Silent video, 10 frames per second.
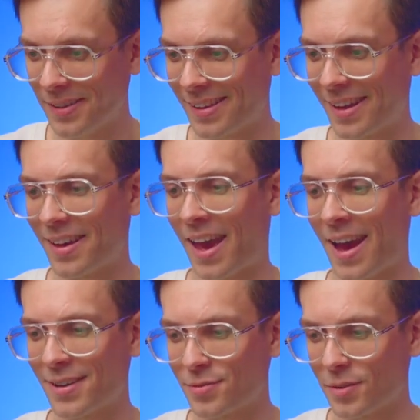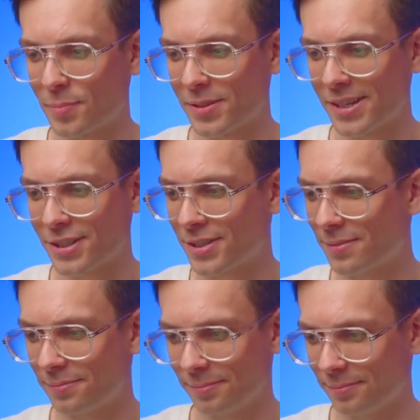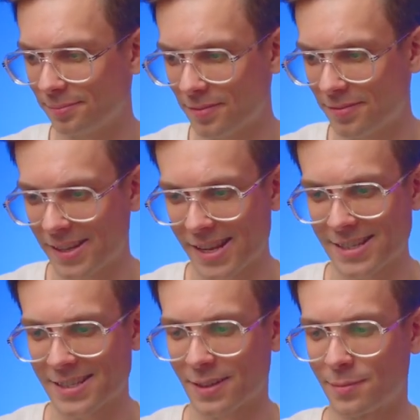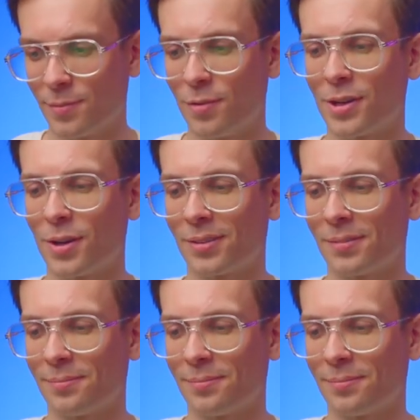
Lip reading: another accurate prediction. Fantastic, moving on.